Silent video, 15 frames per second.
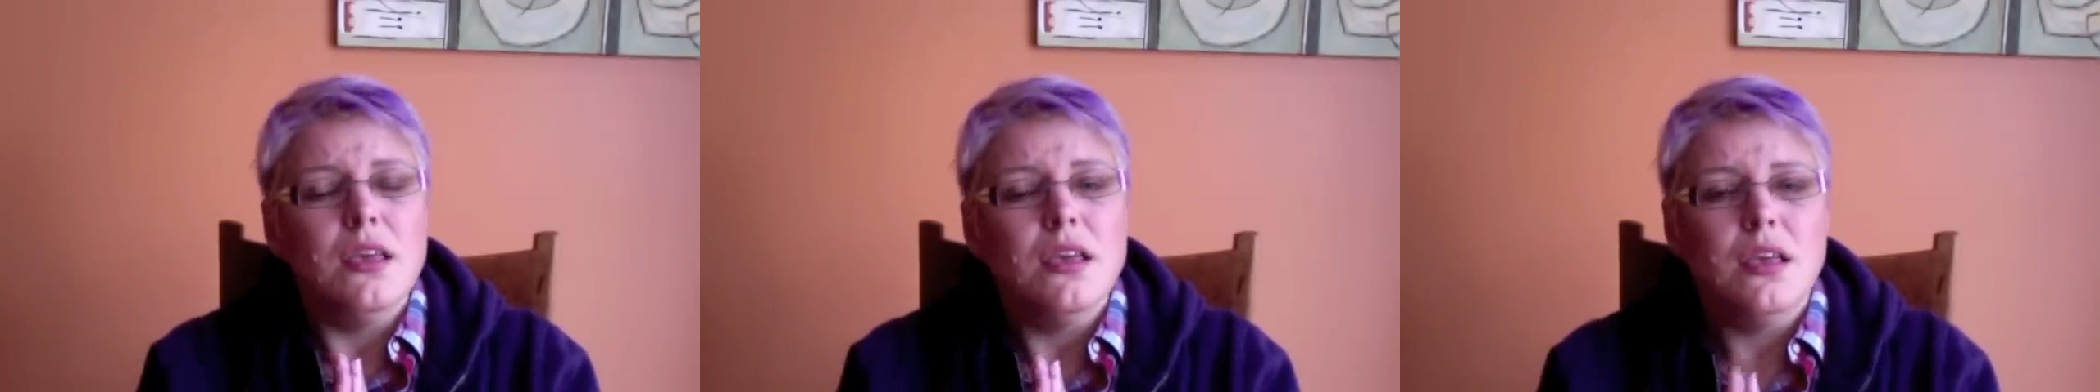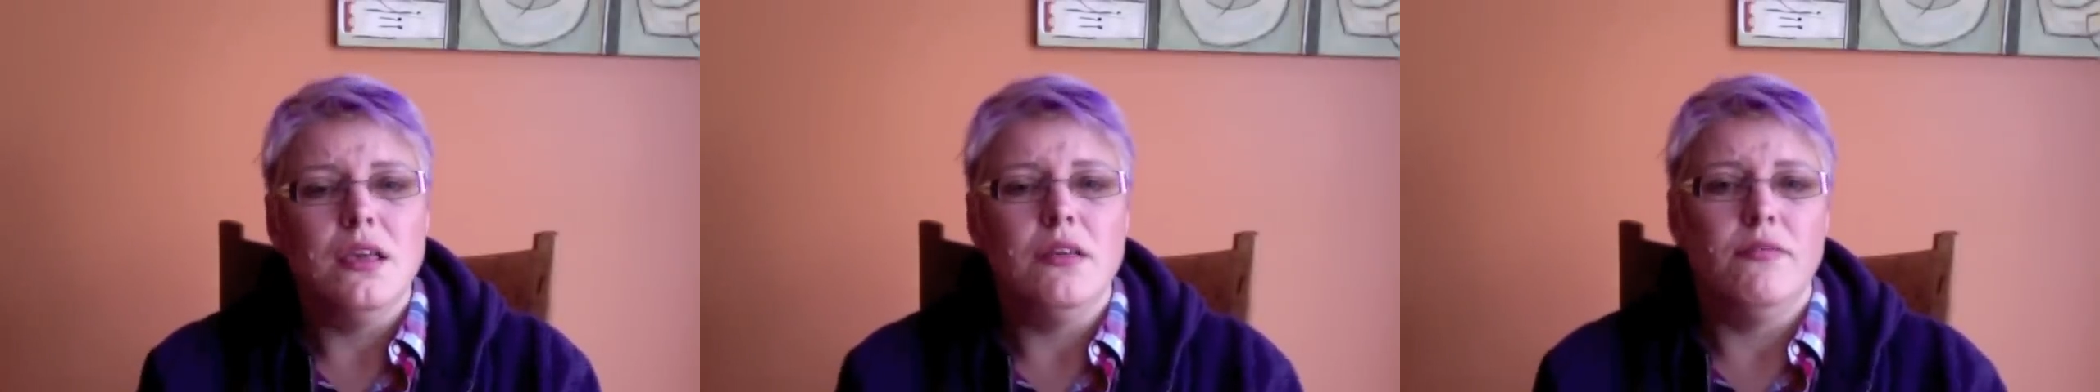
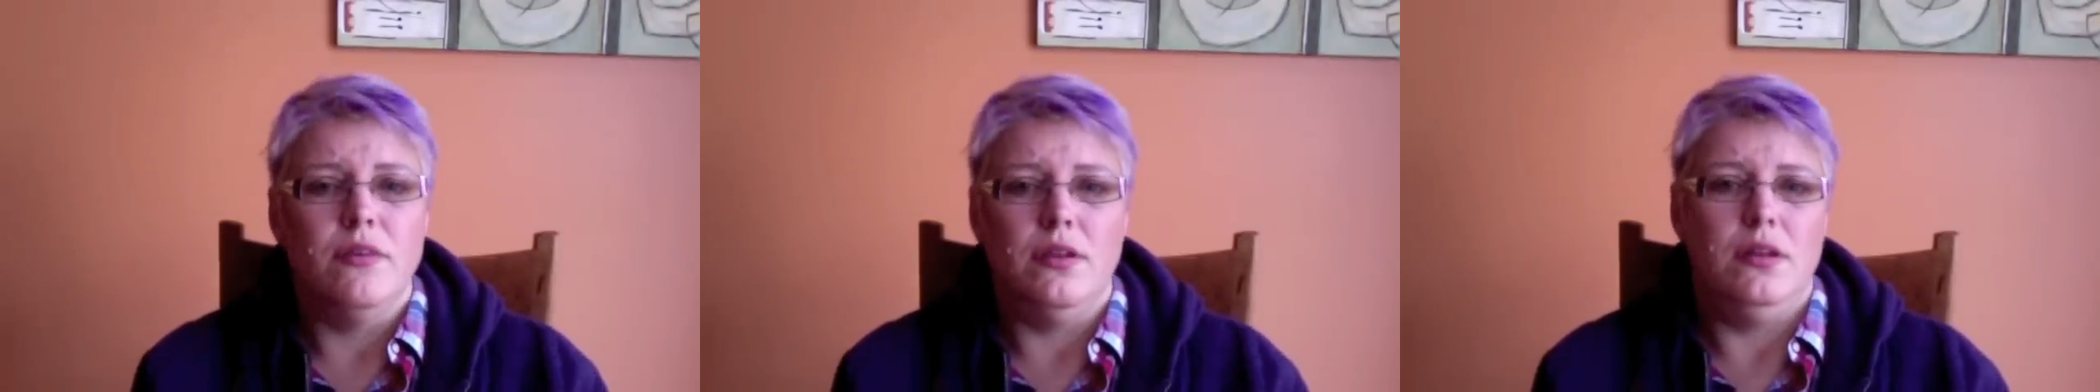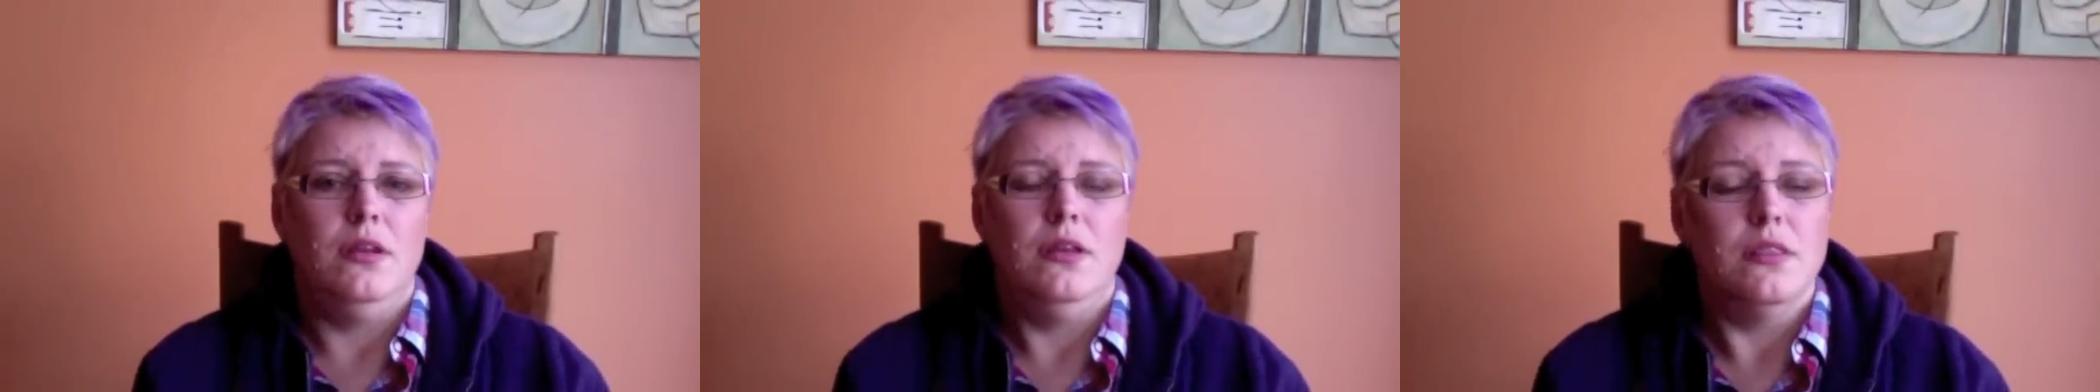
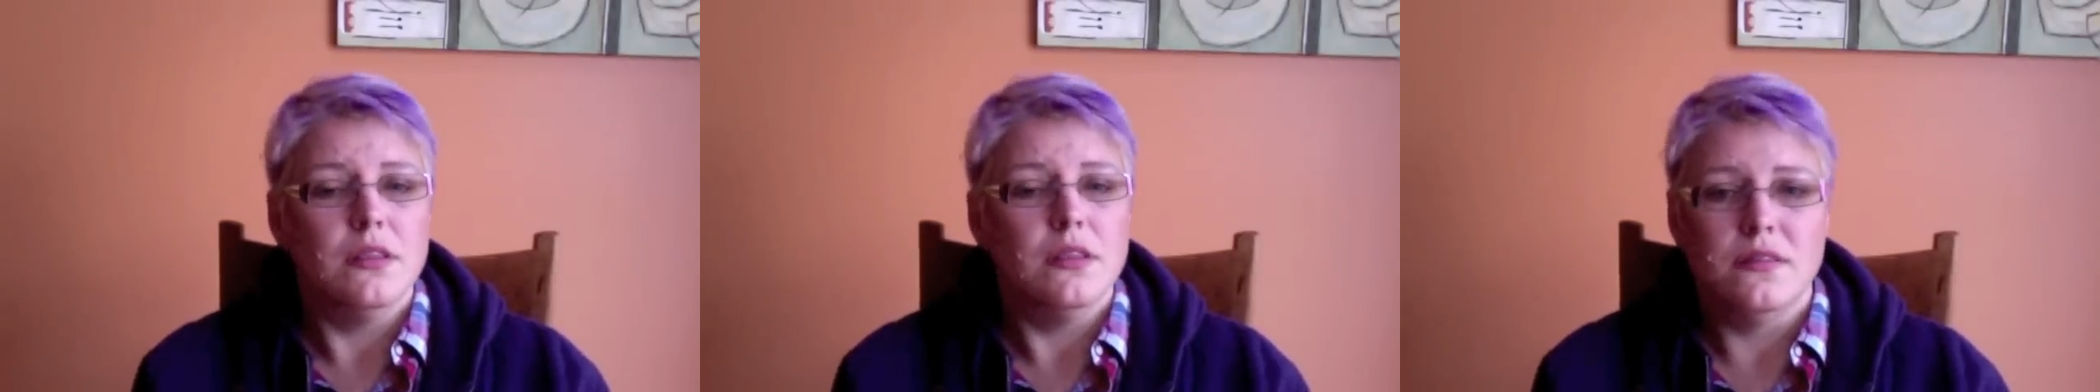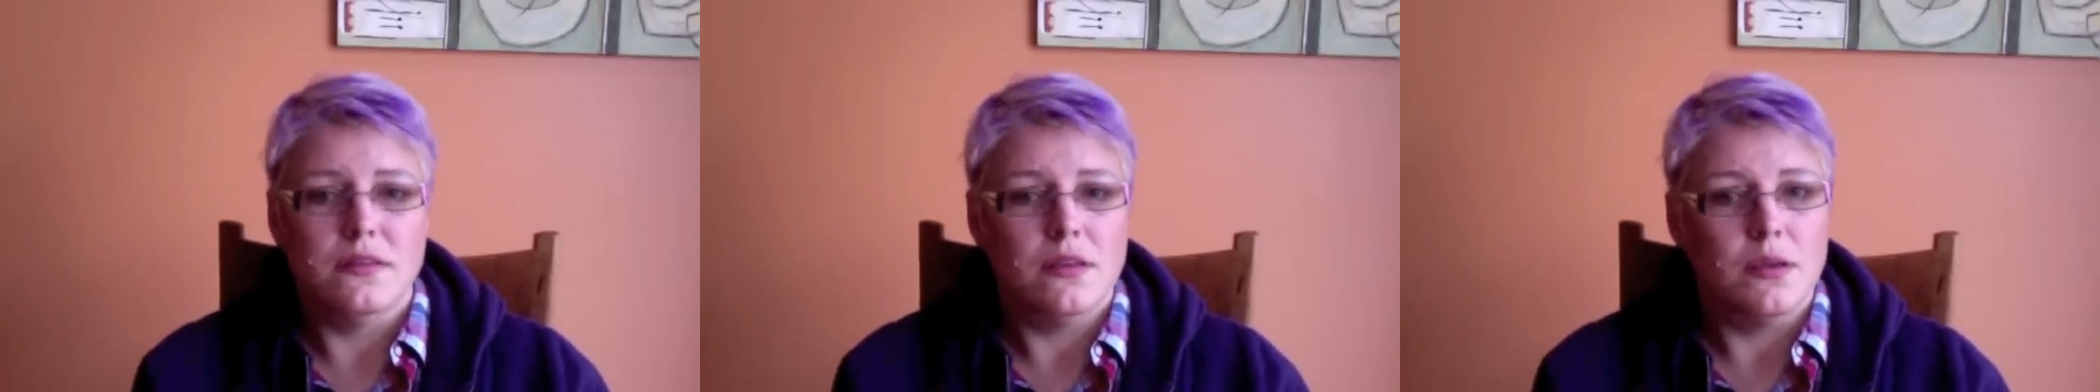even
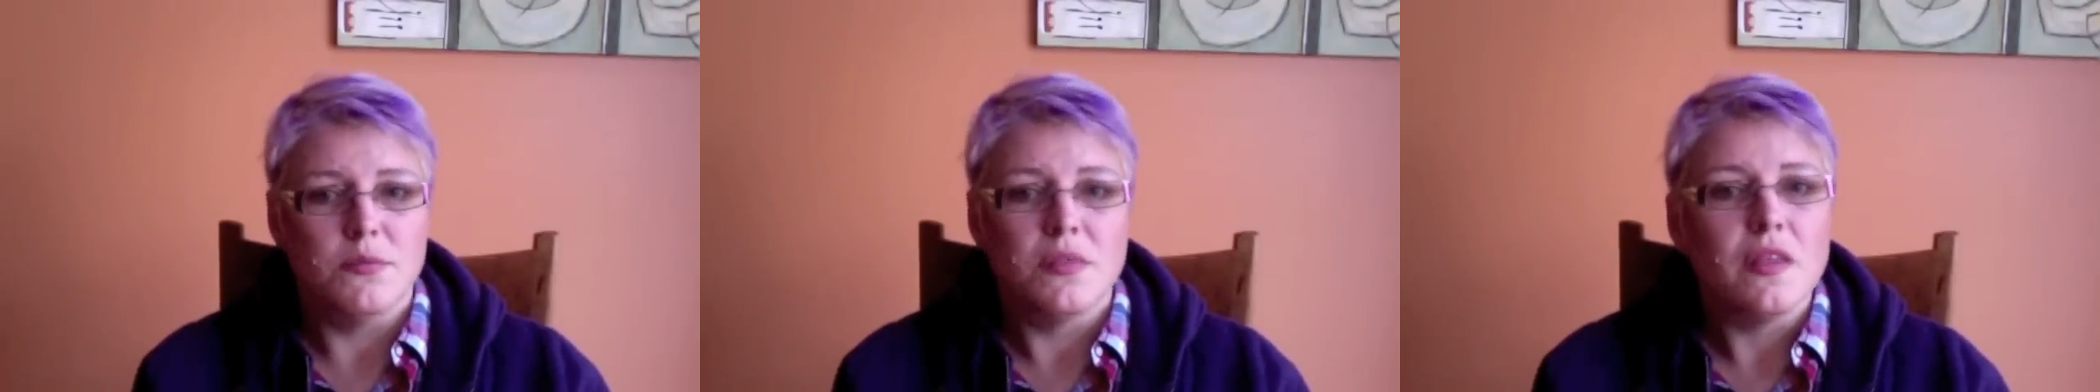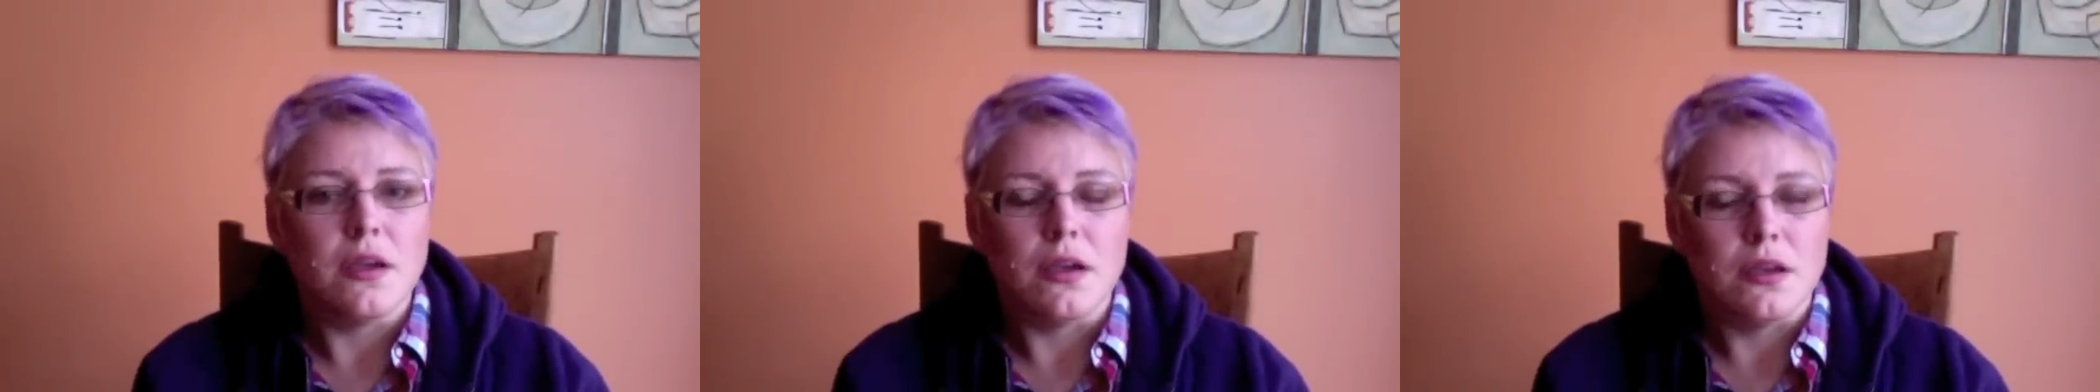the same
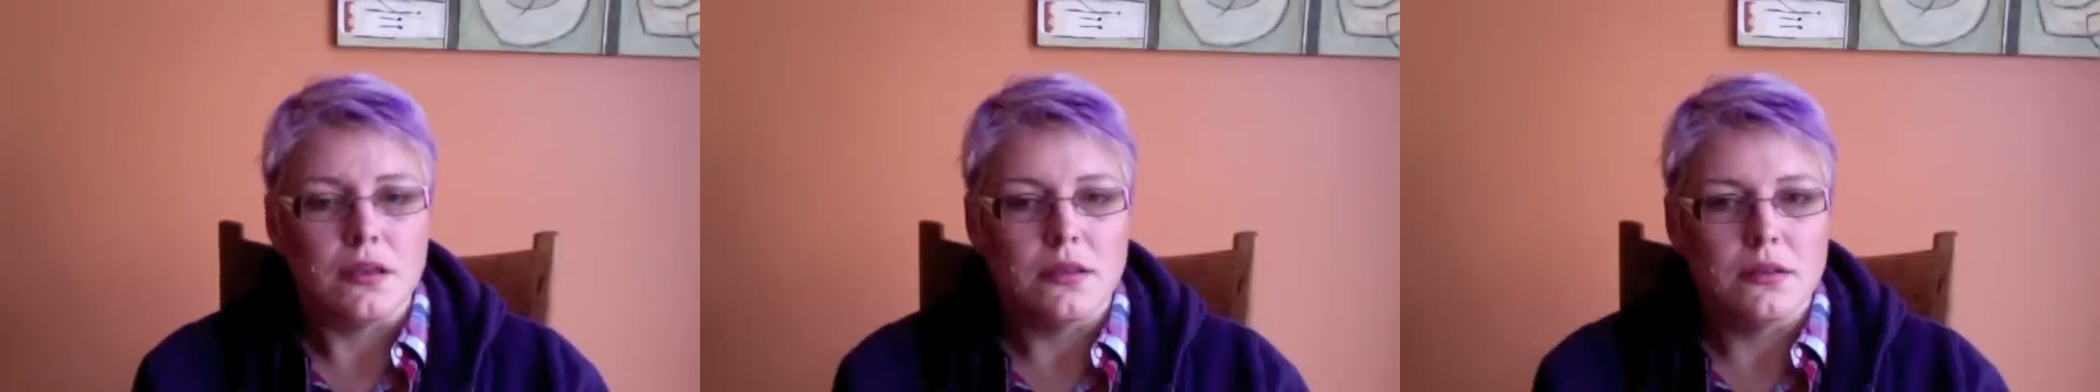thing.